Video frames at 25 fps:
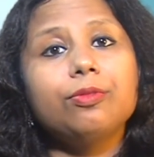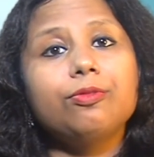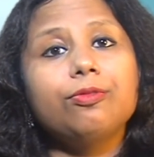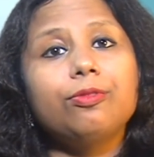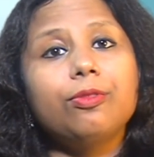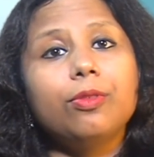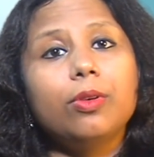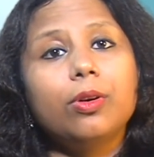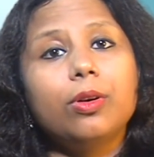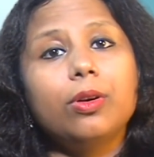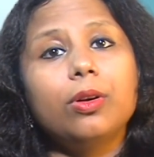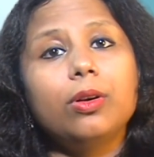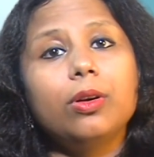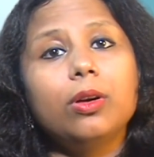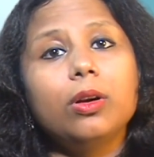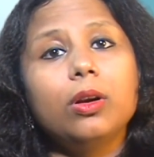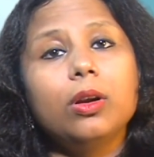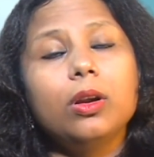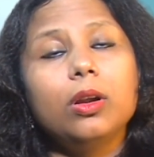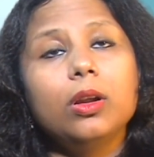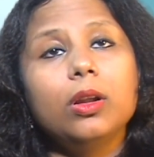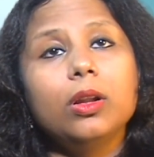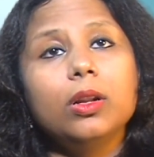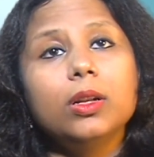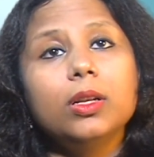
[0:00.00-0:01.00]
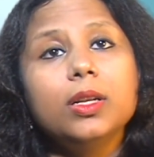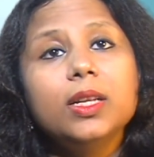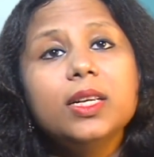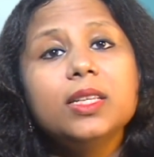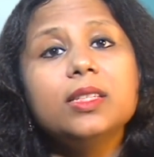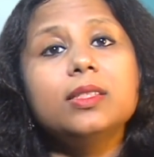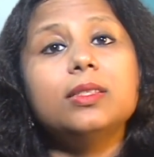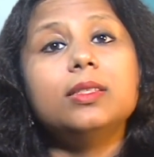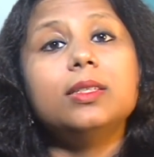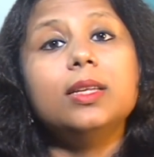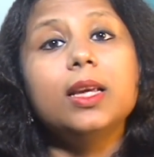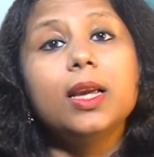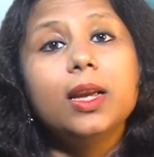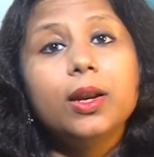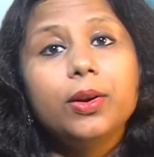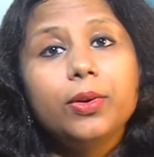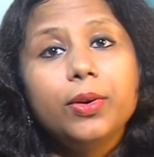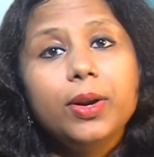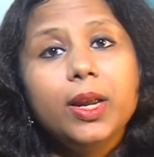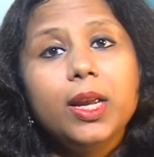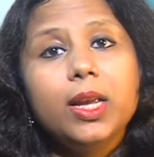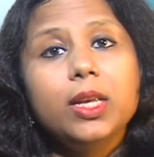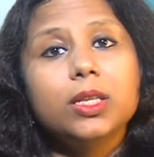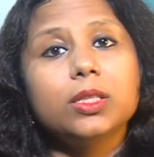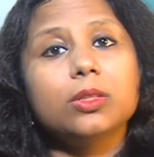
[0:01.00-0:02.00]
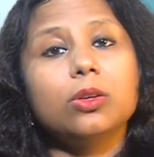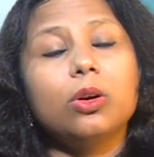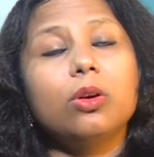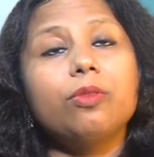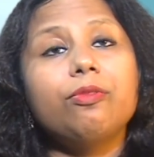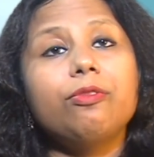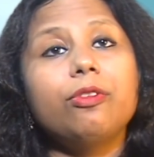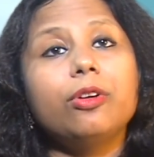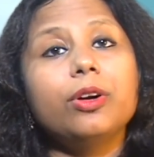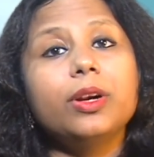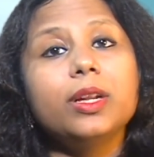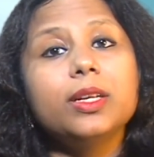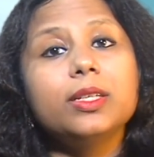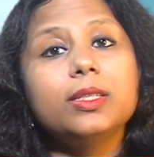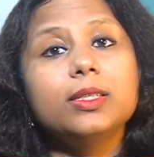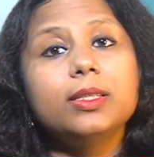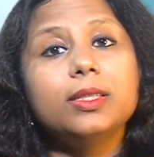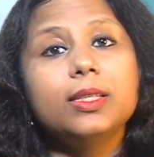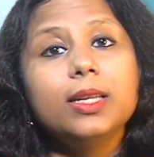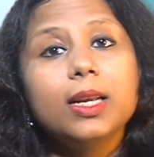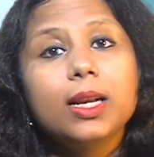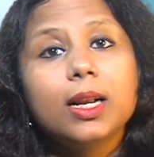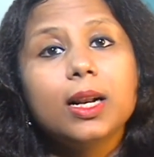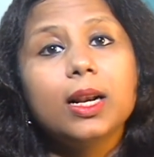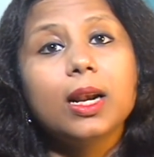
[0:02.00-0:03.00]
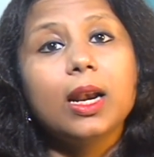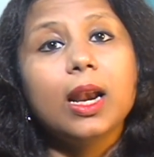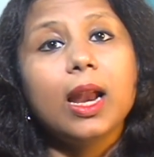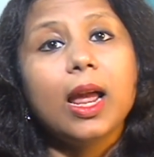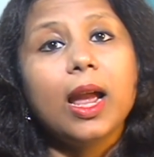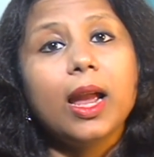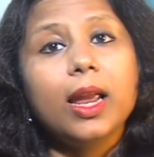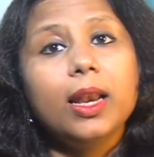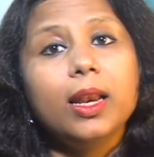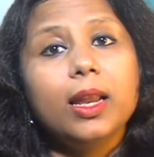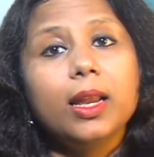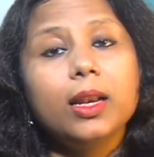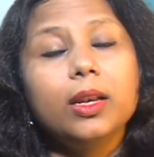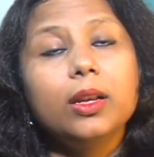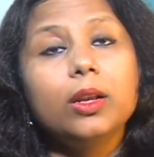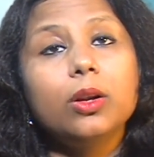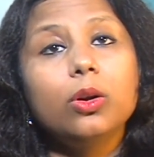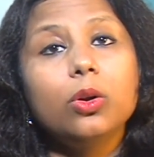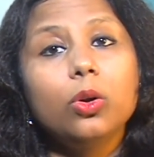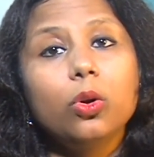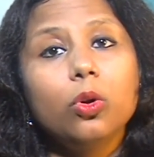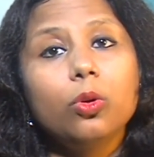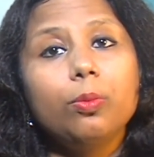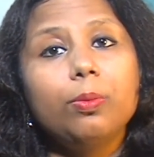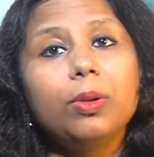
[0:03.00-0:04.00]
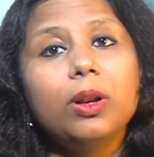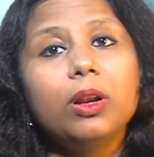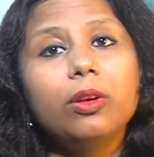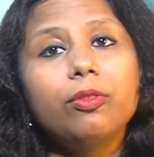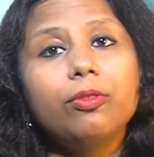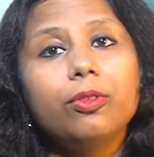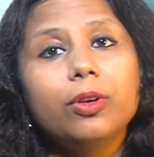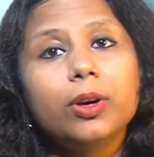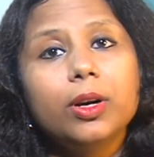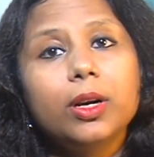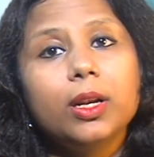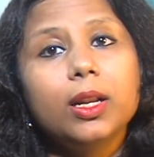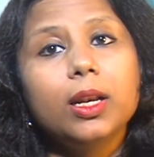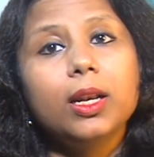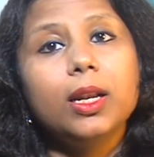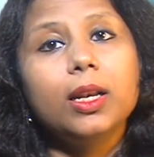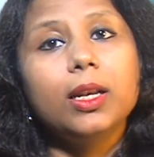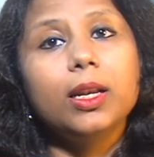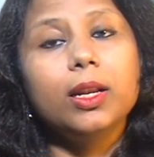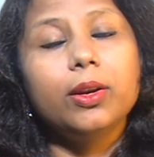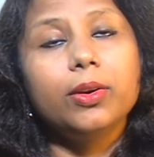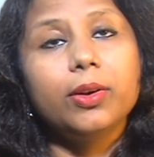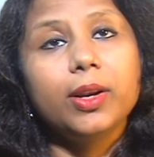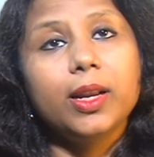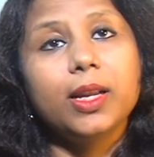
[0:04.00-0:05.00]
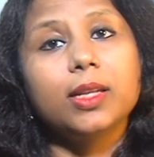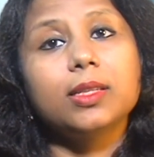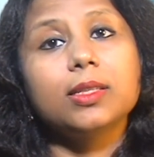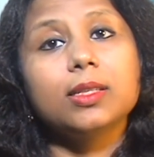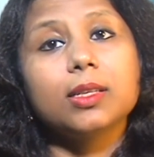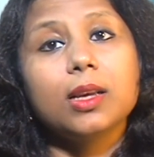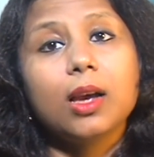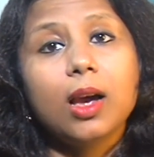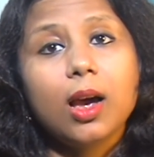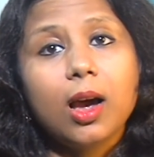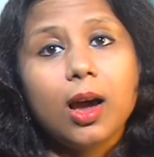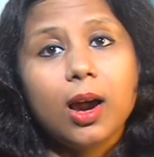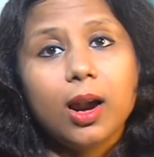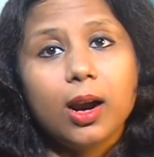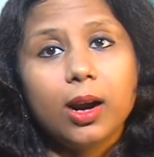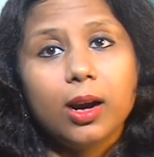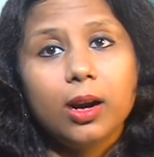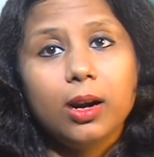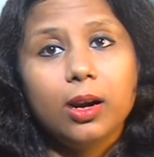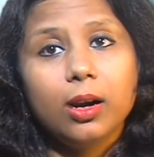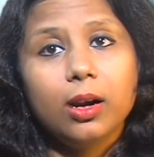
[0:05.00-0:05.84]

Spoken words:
for this decrease or for this decline in the global fertility rates are